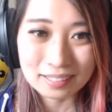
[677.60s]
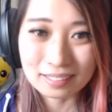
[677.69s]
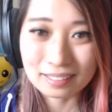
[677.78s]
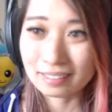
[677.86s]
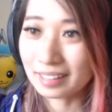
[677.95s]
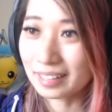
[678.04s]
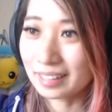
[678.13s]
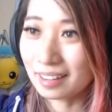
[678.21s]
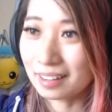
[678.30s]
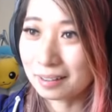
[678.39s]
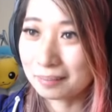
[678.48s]
Okay.
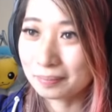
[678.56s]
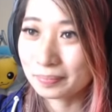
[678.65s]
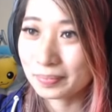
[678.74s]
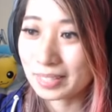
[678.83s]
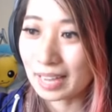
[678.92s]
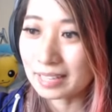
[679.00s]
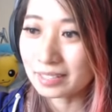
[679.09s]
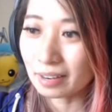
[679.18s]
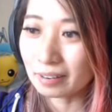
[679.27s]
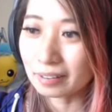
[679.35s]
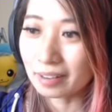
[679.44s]
Um, I
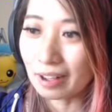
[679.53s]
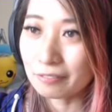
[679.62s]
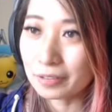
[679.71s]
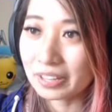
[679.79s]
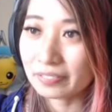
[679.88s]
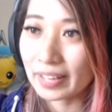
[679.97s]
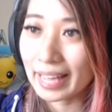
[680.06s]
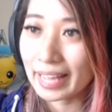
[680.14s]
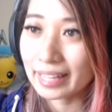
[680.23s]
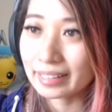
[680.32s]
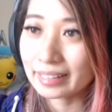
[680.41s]
started off with
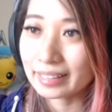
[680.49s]
eight